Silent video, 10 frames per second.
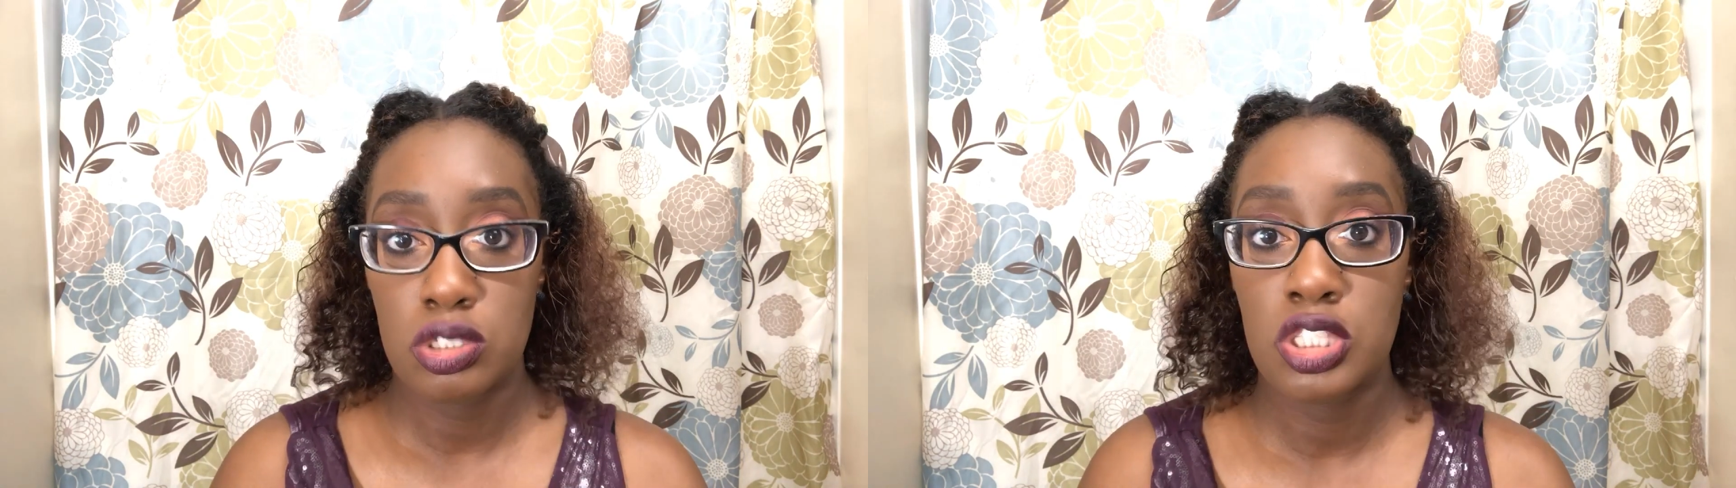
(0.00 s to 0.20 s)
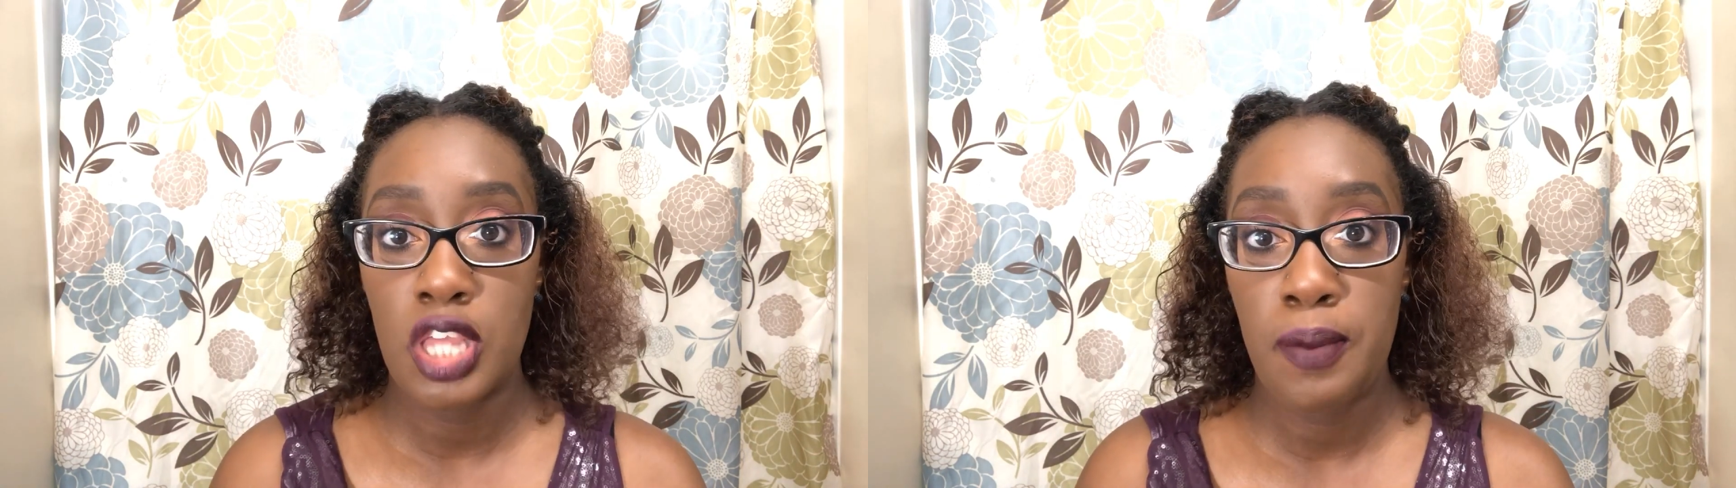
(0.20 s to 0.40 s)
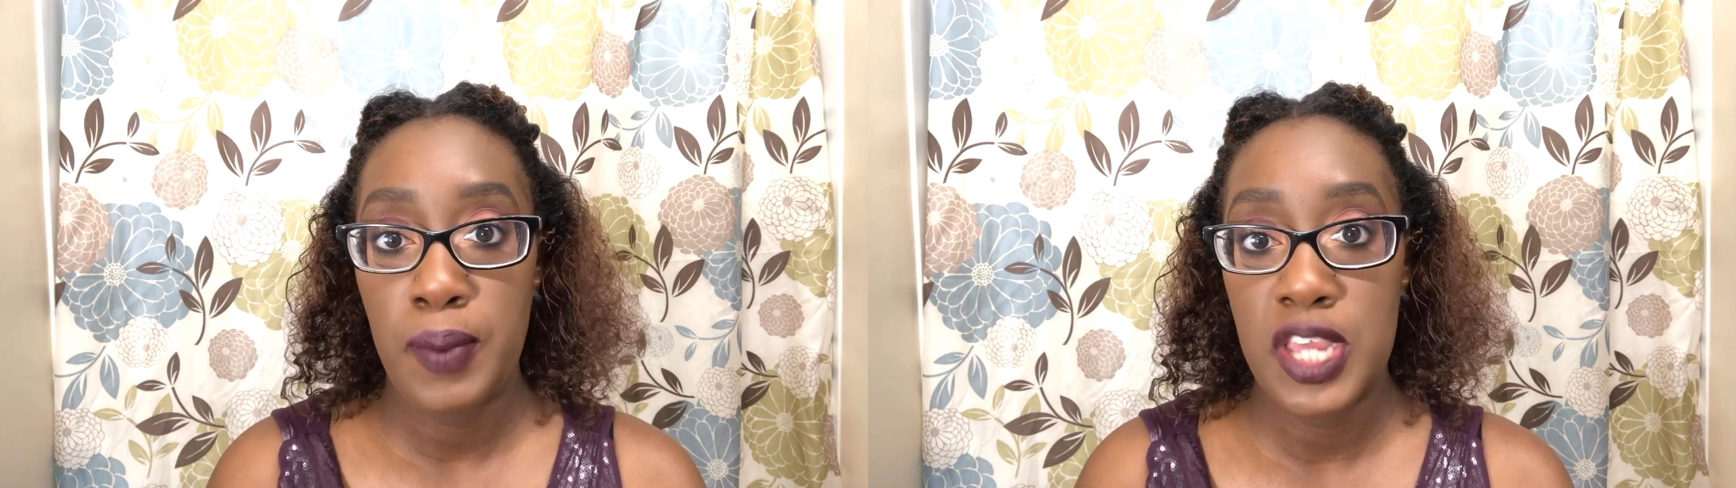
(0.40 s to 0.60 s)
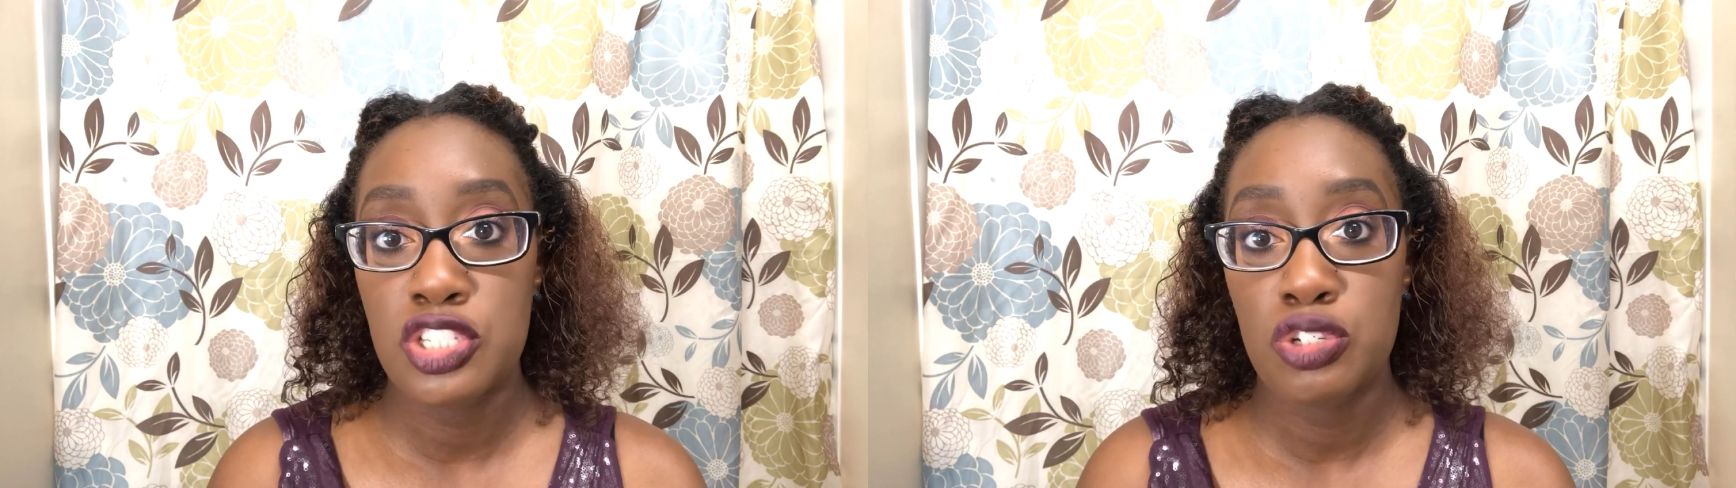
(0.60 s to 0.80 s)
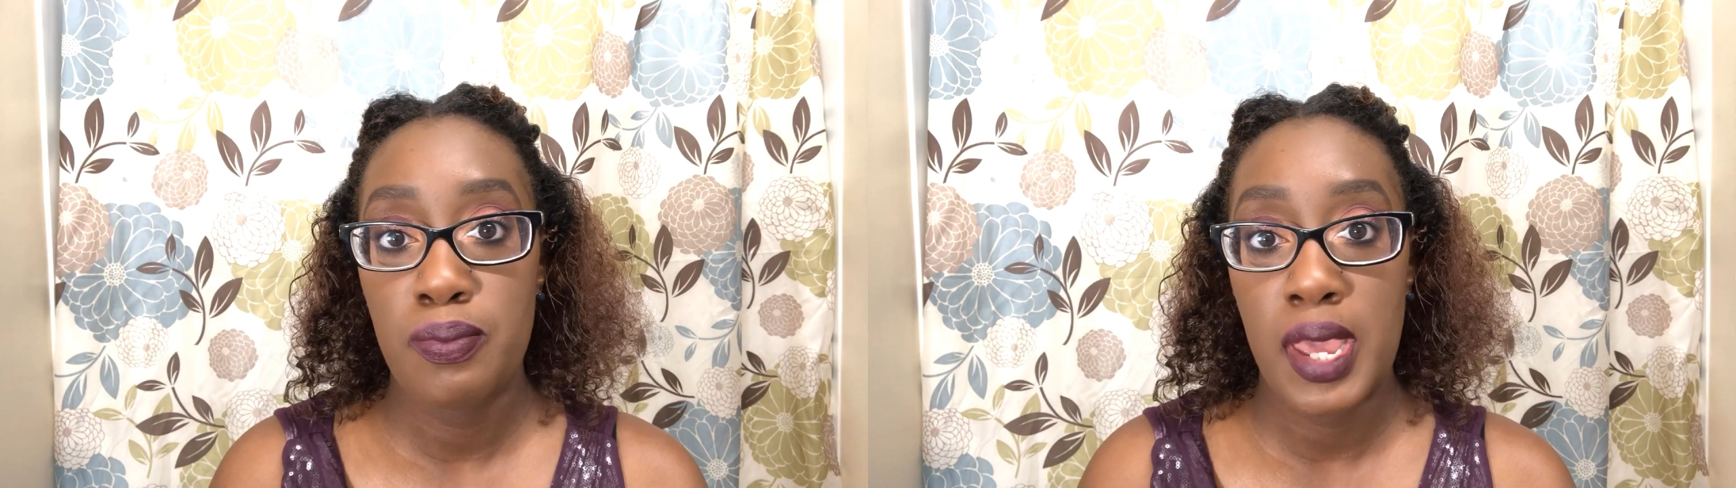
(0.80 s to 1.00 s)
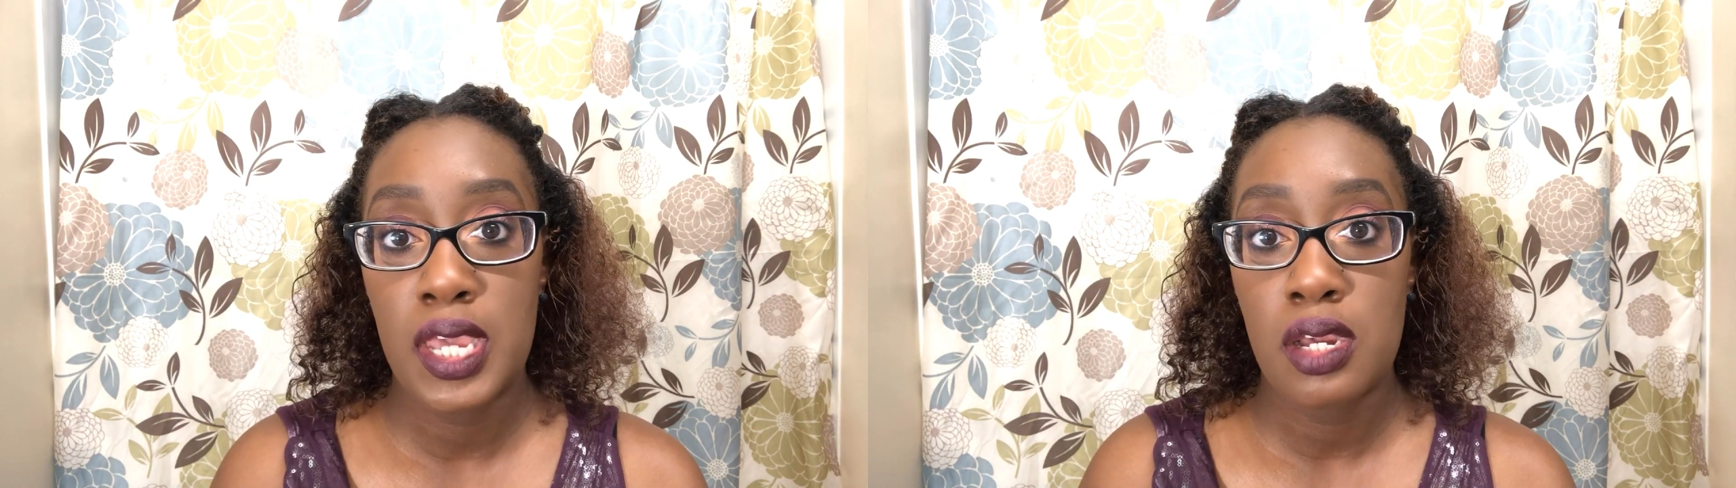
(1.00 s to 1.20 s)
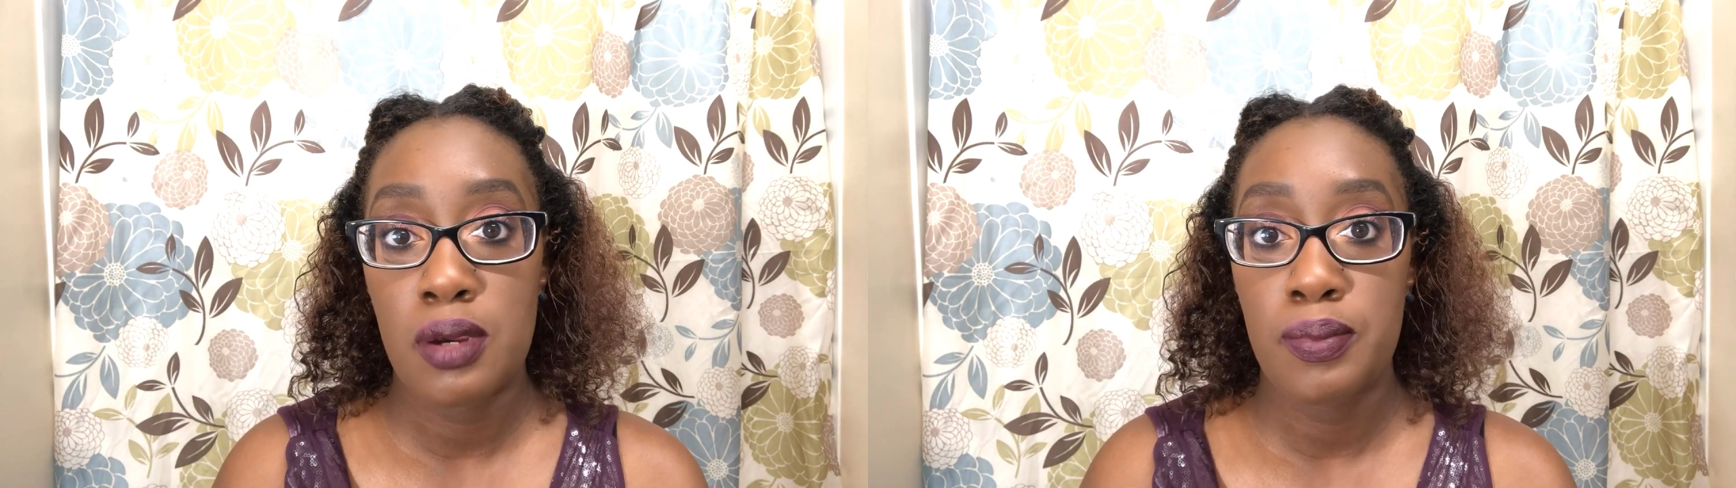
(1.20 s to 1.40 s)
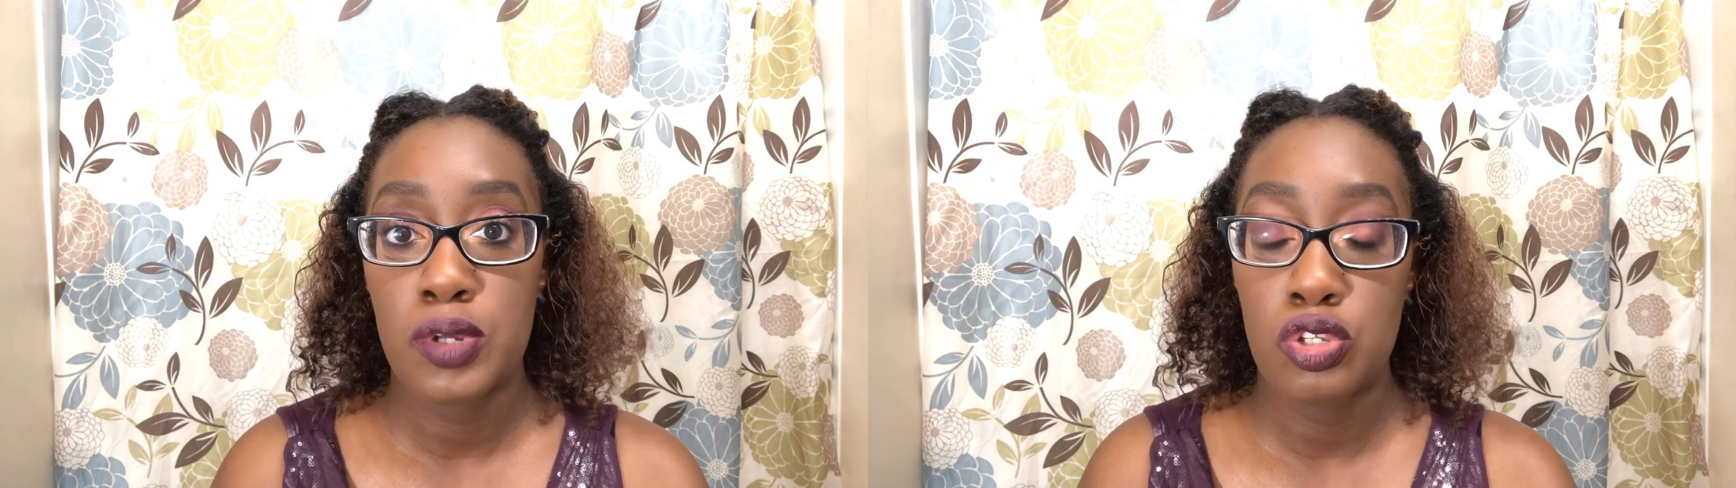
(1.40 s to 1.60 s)
step into
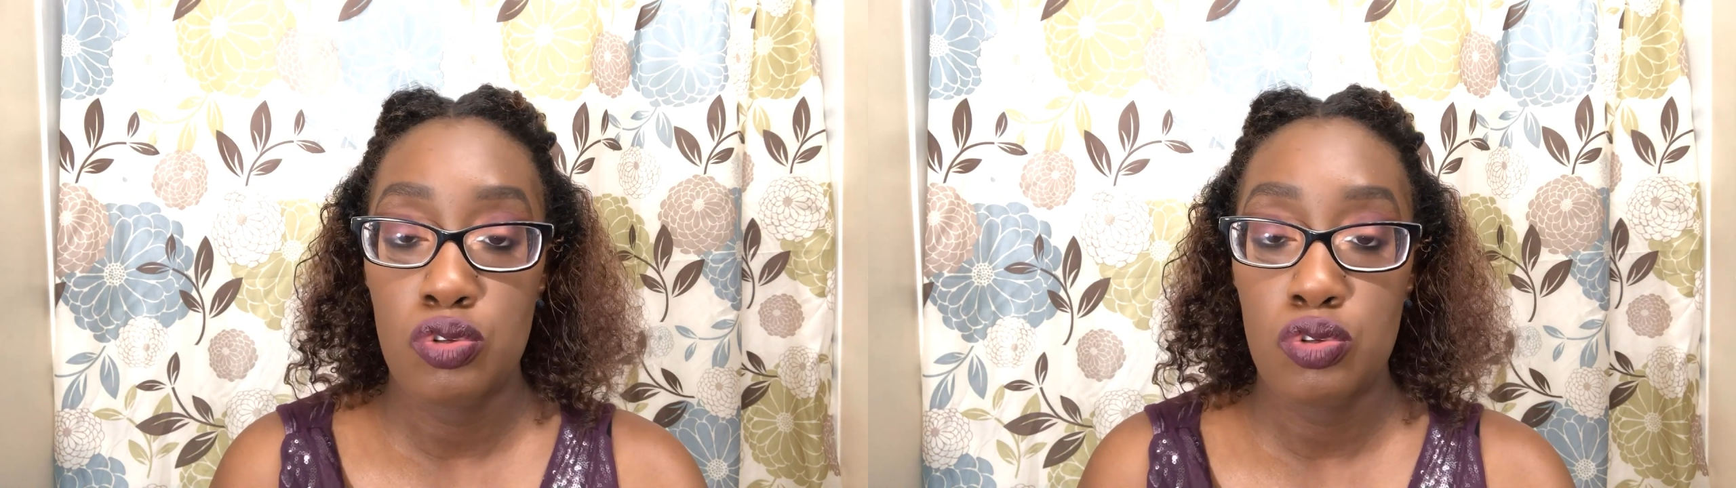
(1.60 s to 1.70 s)
makeup